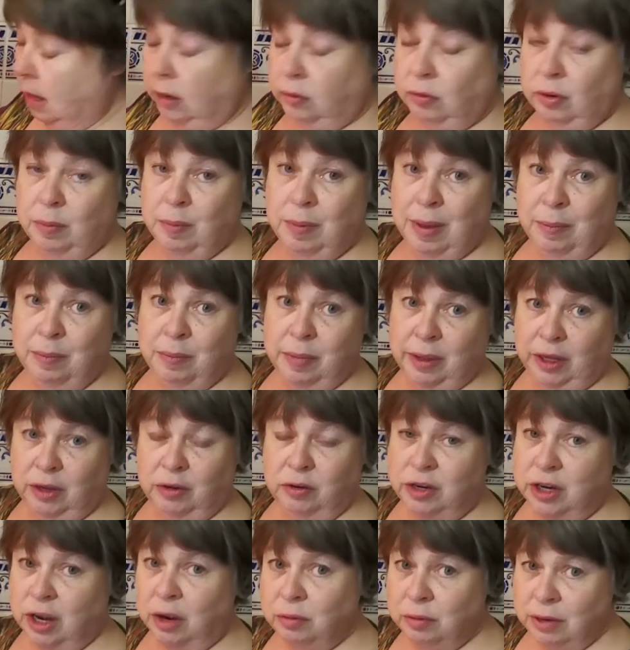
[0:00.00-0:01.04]
And remember,
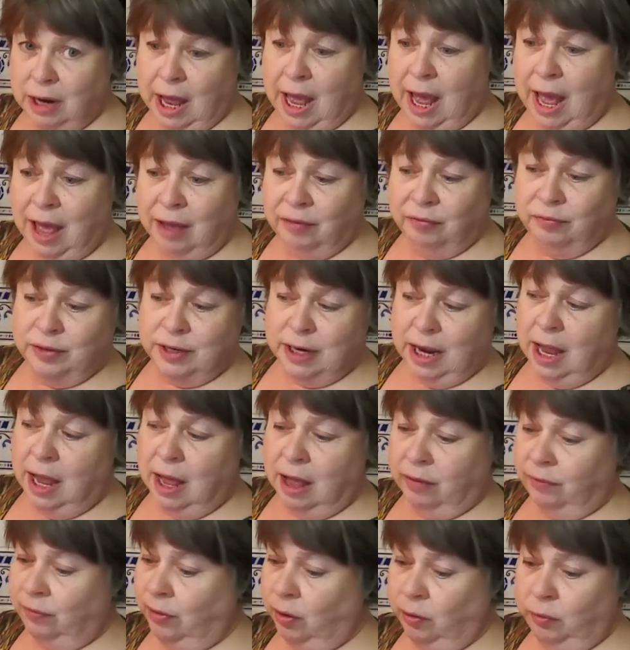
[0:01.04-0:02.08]
you don't have to
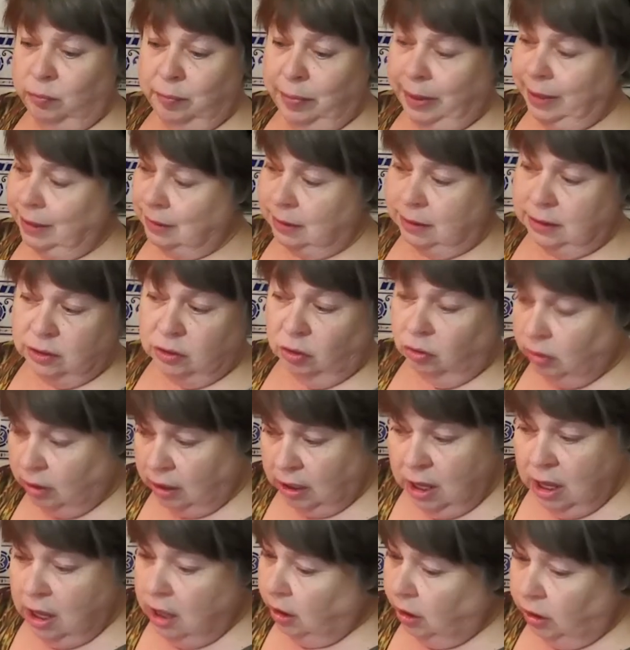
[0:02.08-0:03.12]
have homemade stock.
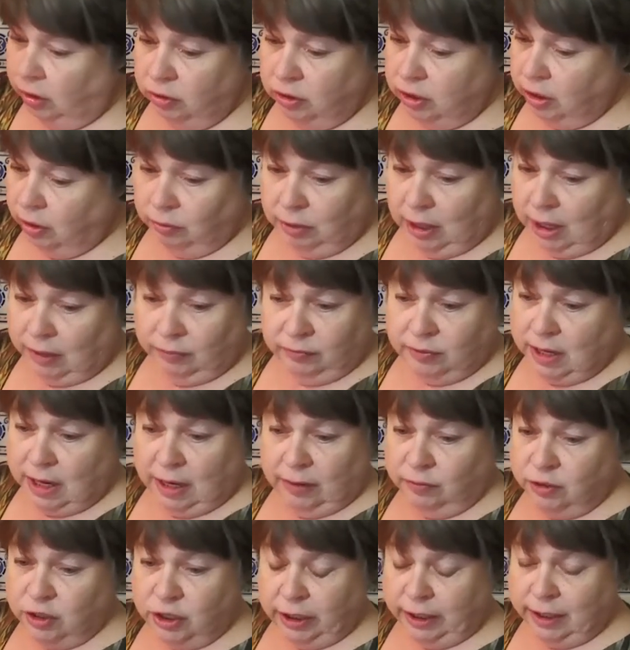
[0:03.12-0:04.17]
You don't have to
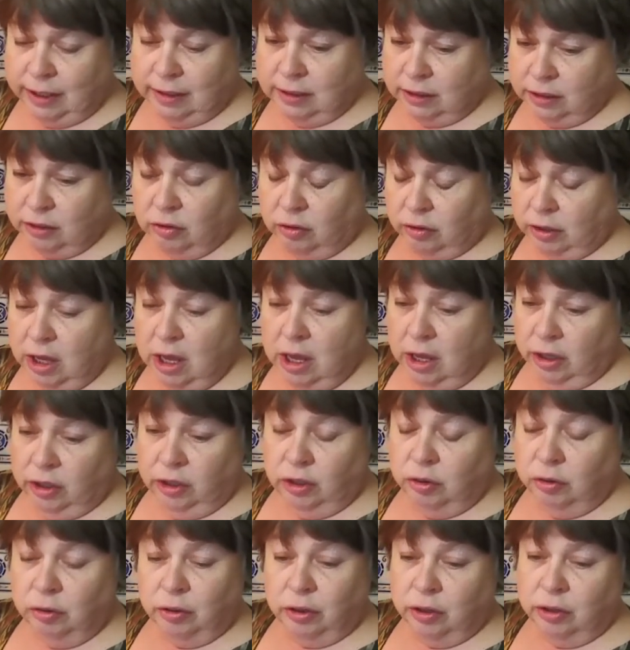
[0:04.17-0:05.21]
have chicken stock.
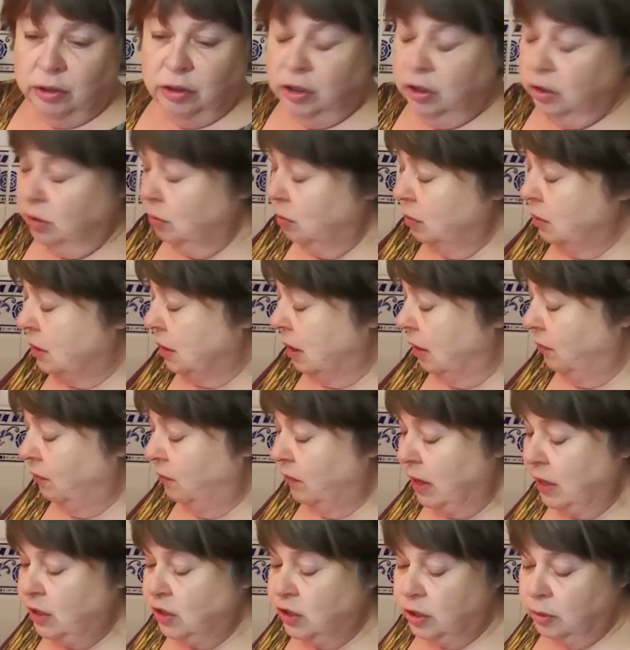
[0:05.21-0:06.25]
You can use a
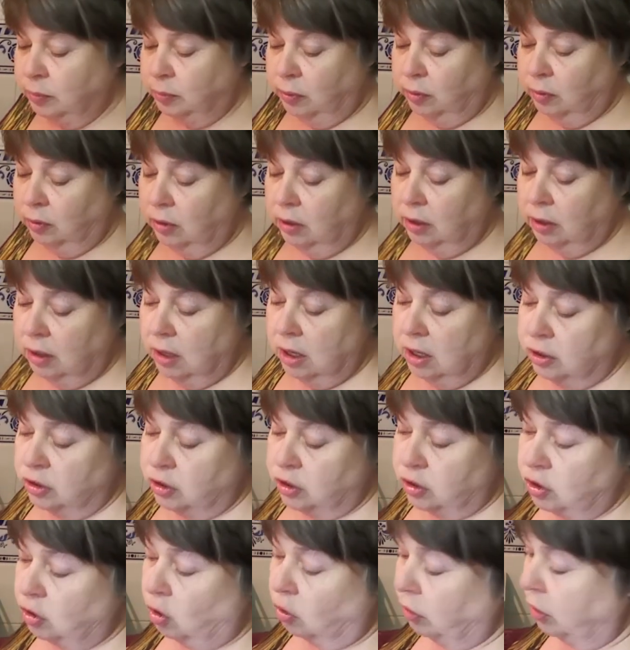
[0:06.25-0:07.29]
vegetable
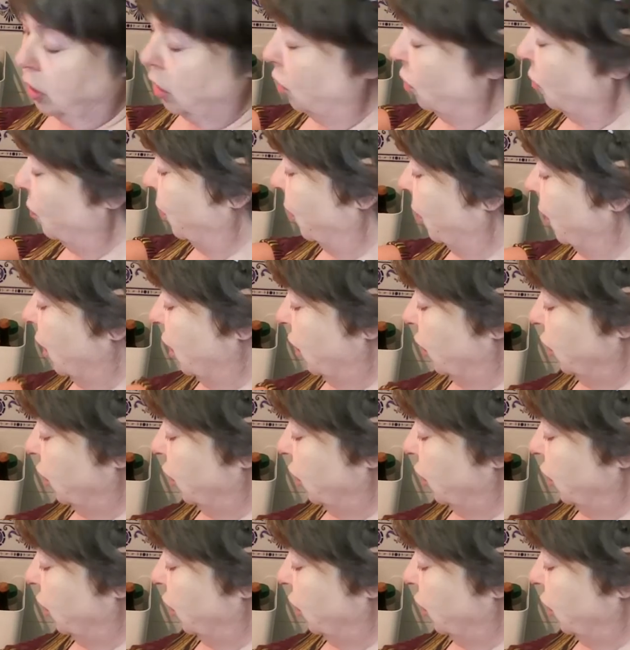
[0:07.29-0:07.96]
stock cube.